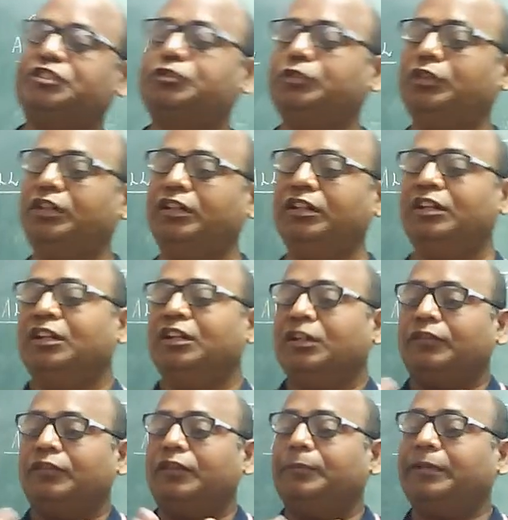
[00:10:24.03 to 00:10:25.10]
told
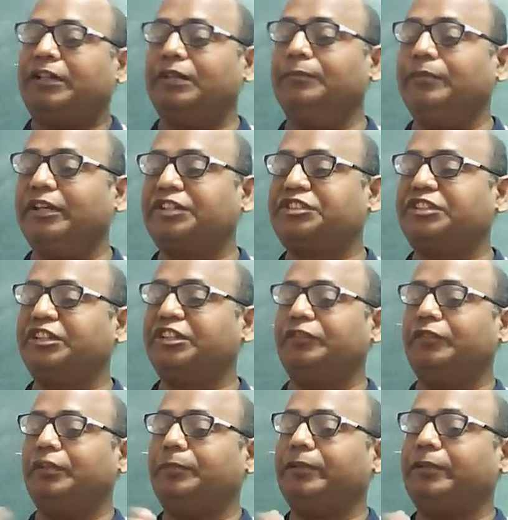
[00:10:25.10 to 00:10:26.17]
will become extinct,
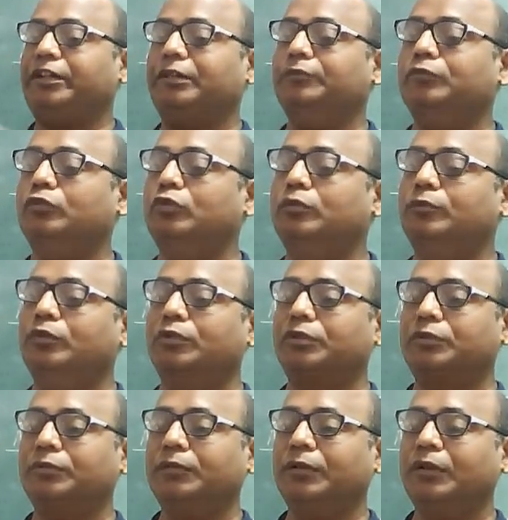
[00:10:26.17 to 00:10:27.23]
will become no
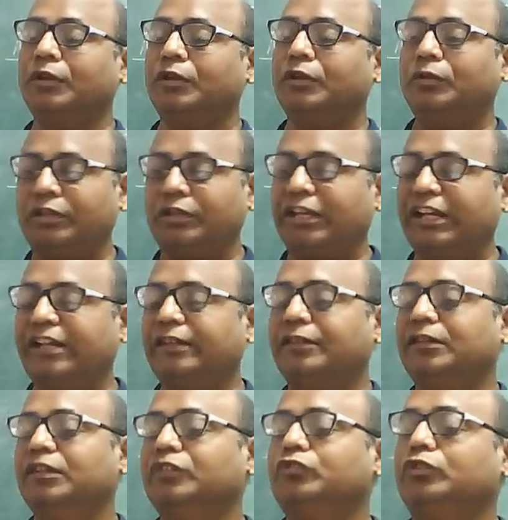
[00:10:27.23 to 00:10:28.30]
more.
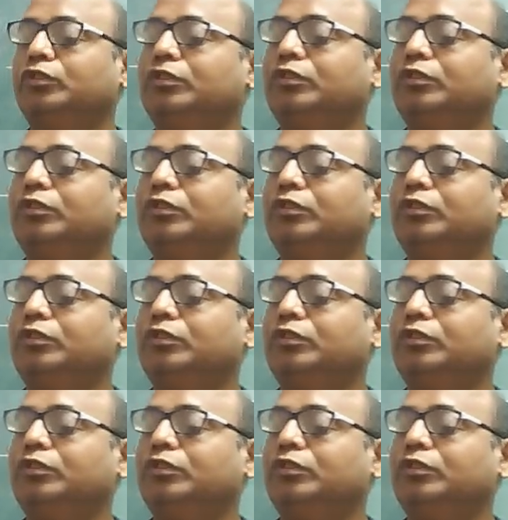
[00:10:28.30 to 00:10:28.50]
Okay, so